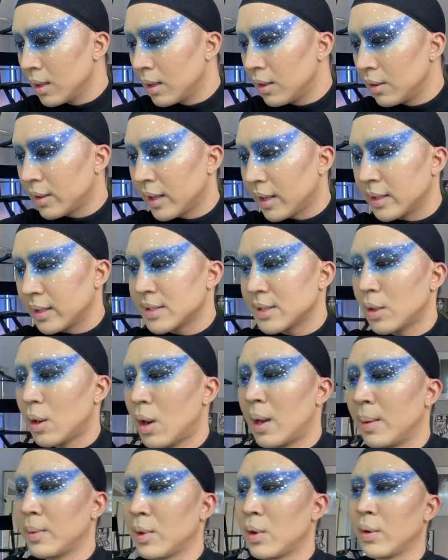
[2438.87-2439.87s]
Okay, so
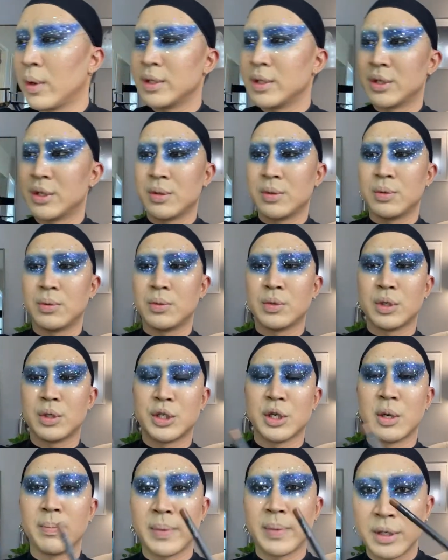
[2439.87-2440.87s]
I'm going to
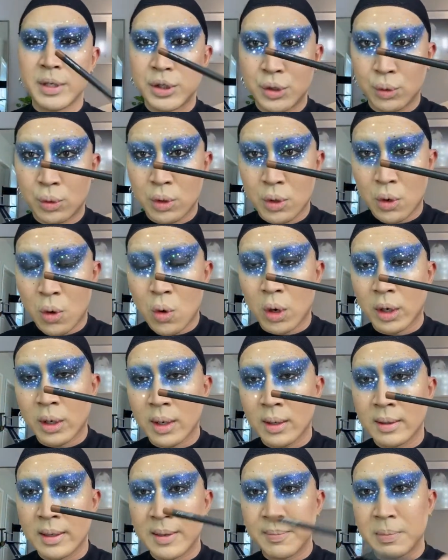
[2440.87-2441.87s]
jump into Cork
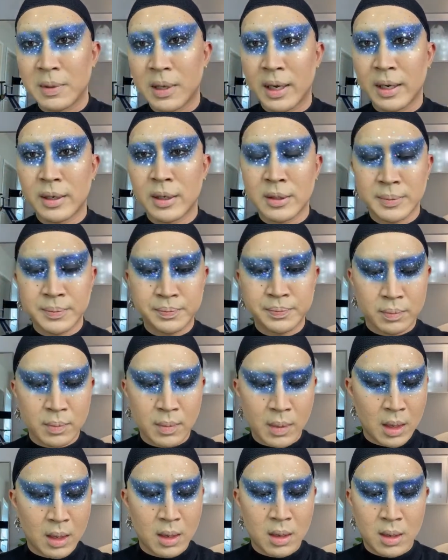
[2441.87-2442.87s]
lip liner.
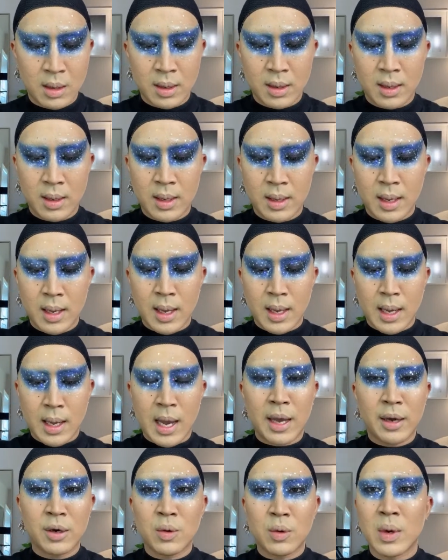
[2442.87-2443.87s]

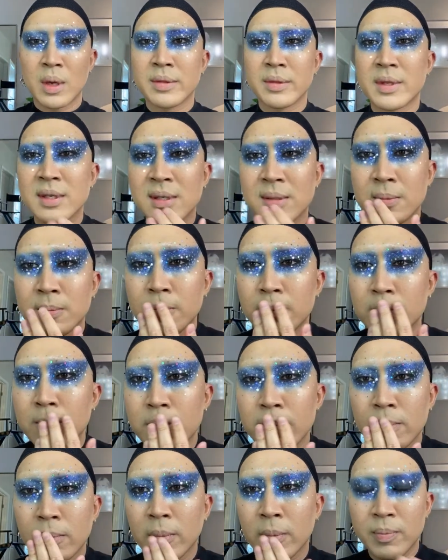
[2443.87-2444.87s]
I don't want this
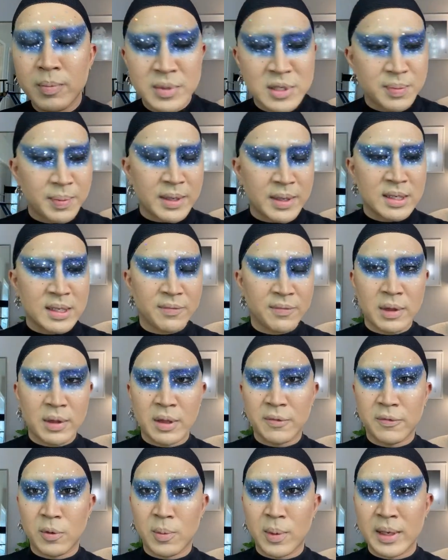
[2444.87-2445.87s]
specifically
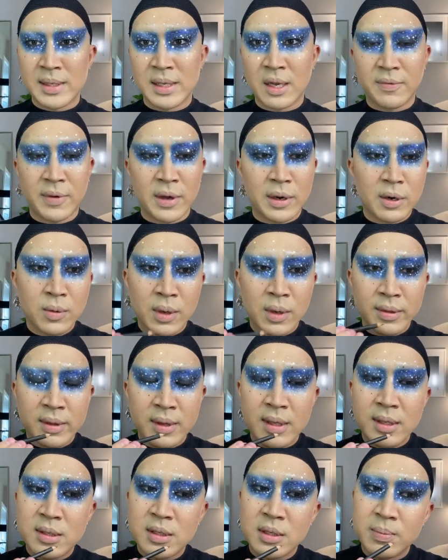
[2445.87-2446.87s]
for myself. I don't want
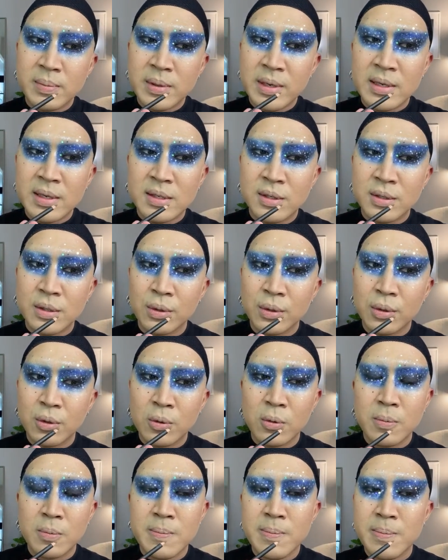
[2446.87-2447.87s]
this to be
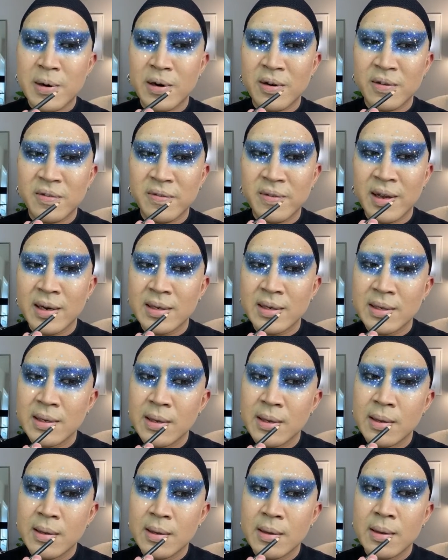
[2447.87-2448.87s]
too perfect
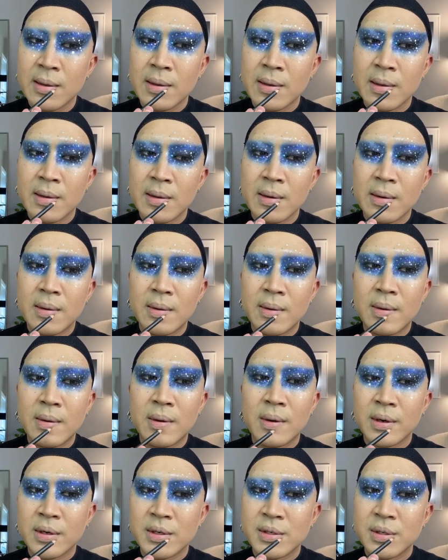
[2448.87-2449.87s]

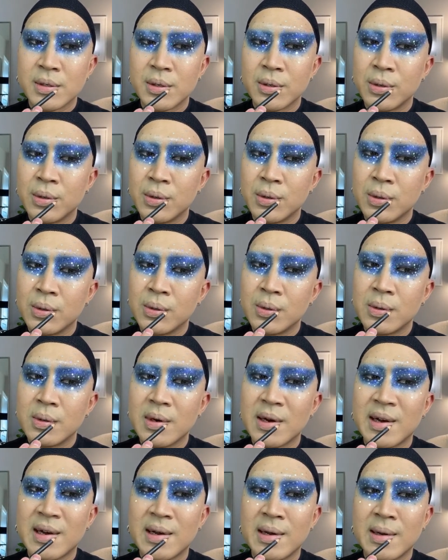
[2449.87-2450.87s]
or too
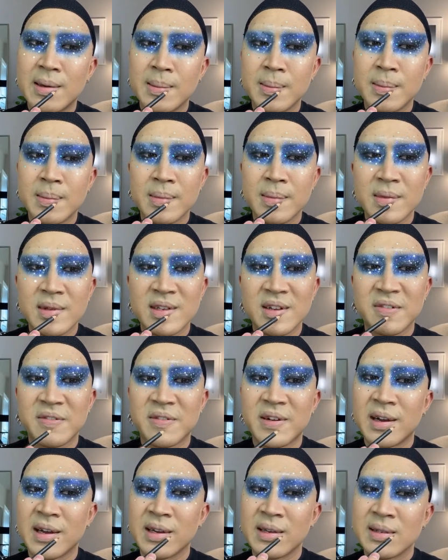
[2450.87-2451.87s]

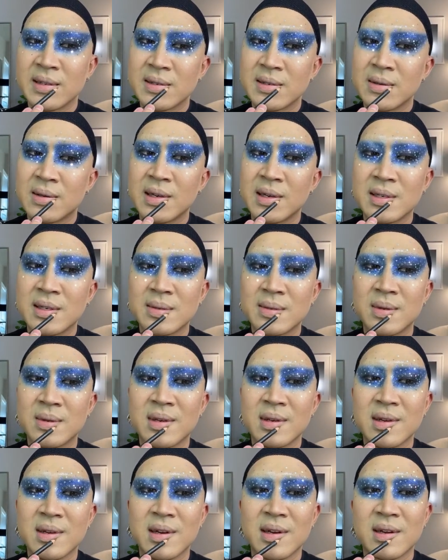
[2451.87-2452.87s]
defined. So I just
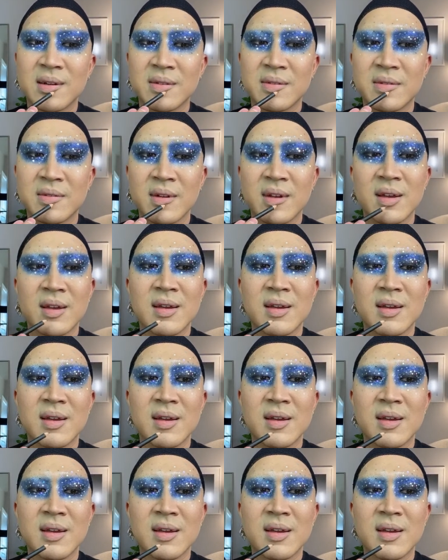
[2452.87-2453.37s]
want to kind of